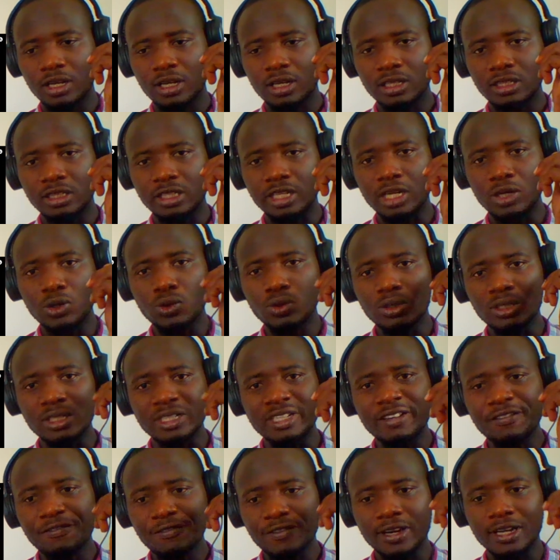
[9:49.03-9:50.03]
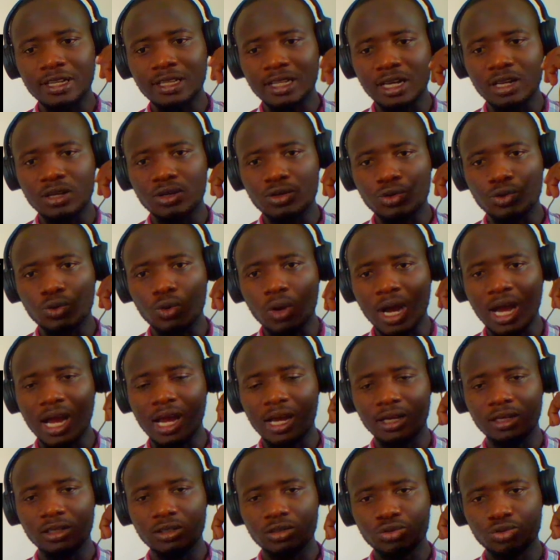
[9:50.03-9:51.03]
They look different than you
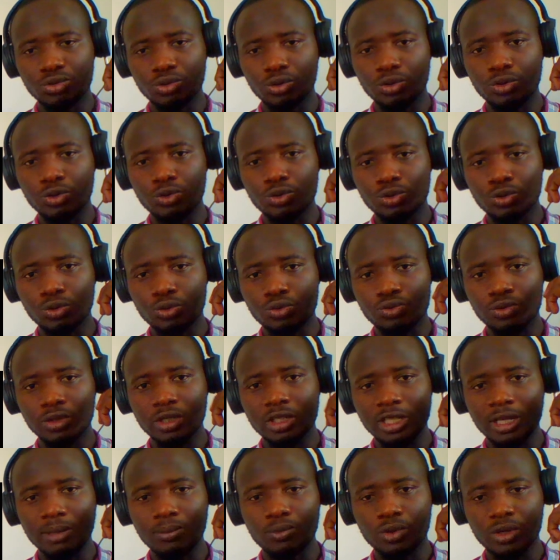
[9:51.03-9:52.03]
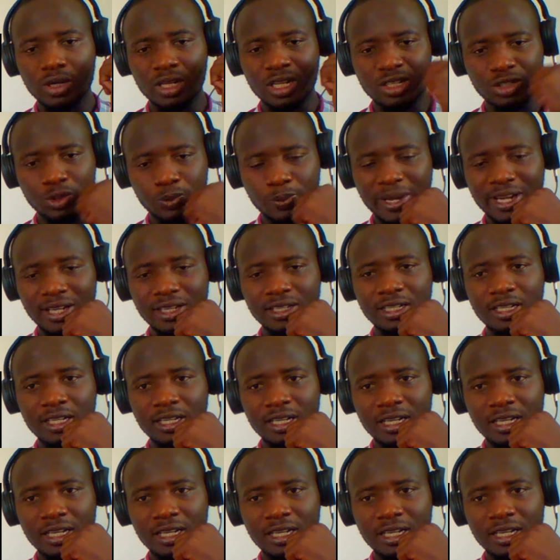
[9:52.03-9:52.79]
are. So you should treat them with respect